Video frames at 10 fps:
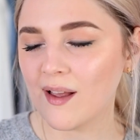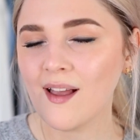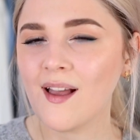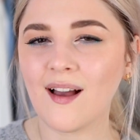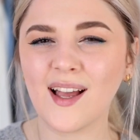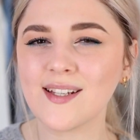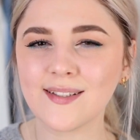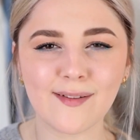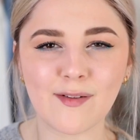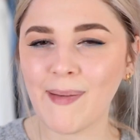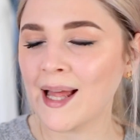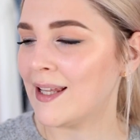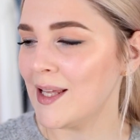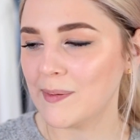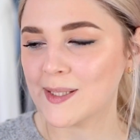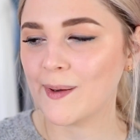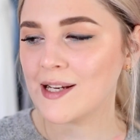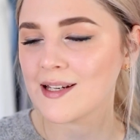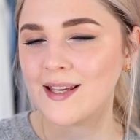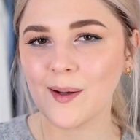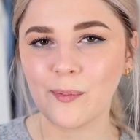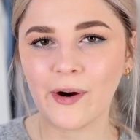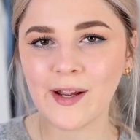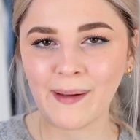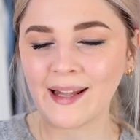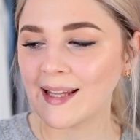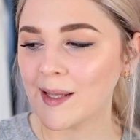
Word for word: but I just love a matte lip, especially a bright matte